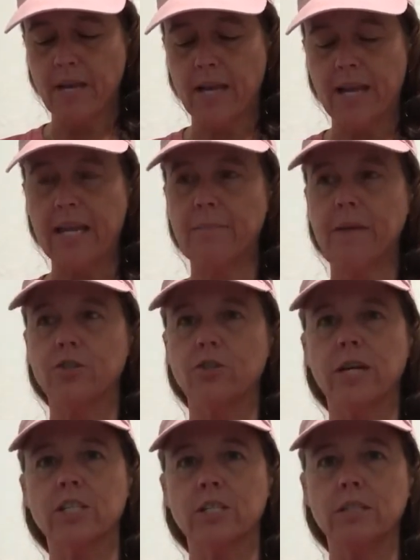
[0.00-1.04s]
And I keep my
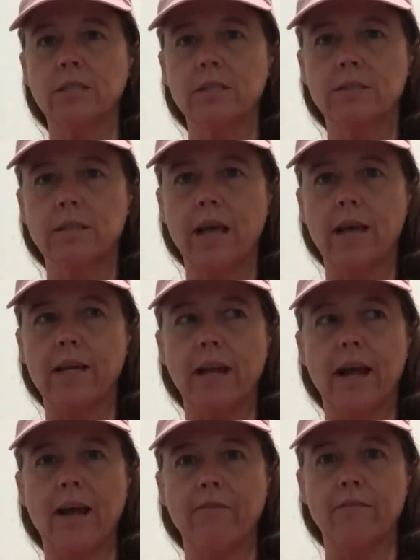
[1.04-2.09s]
directions that
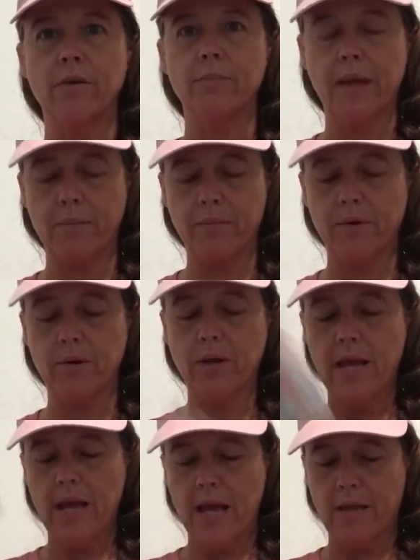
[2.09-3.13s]
I have on paper
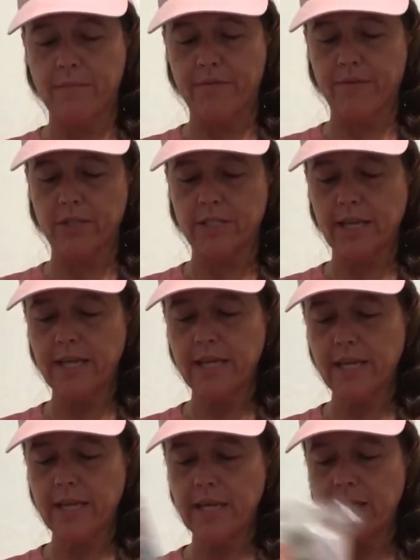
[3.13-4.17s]
and my first aid
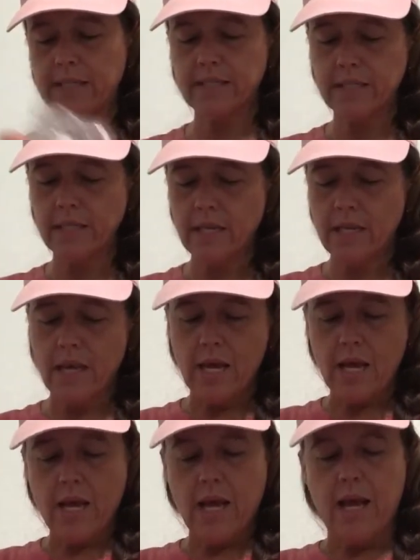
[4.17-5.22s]
kit.
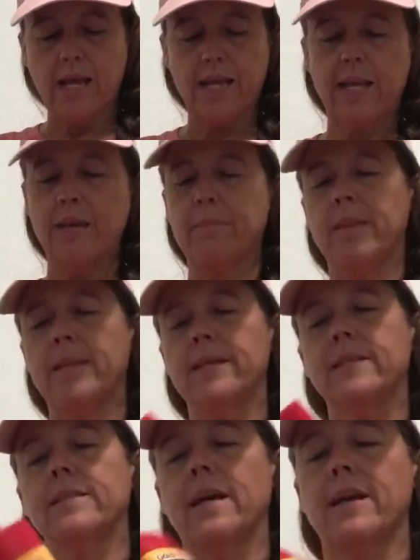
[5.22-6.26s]
I keep
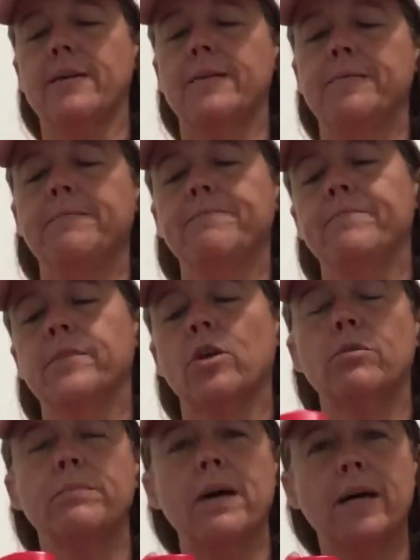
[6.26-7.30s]
this
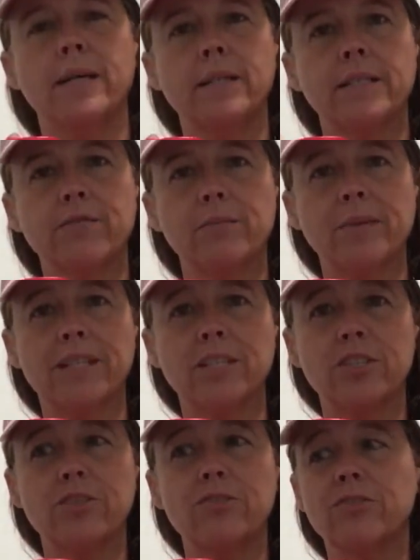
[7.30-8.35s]
Gold Bond. It's for my
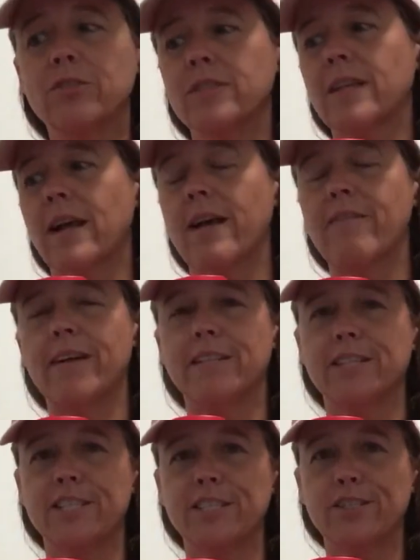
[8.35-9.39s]
shoes because I've had
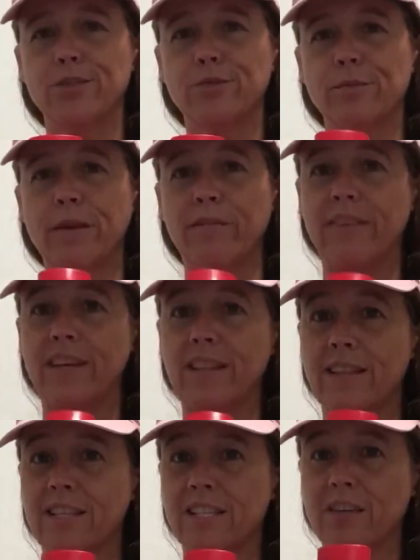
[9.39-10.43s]
such issues with my feet
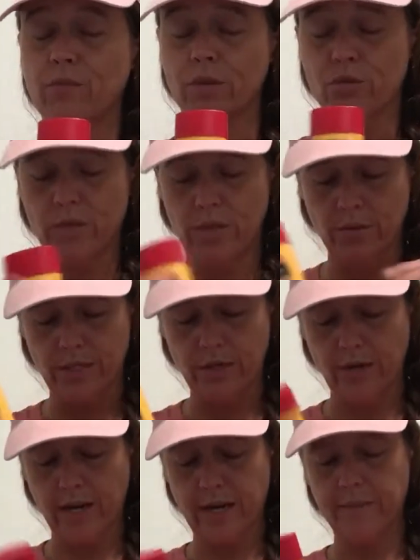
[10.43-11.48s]
that this stuff works really, really
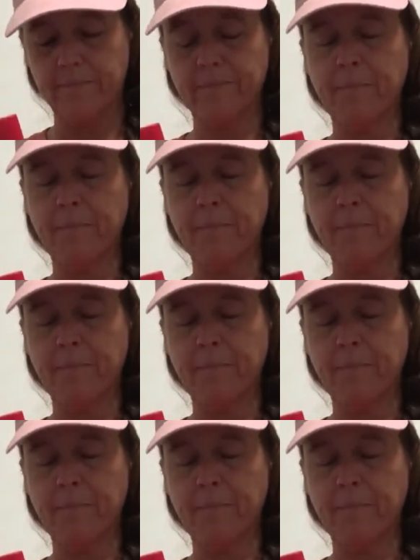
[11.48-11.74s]
great.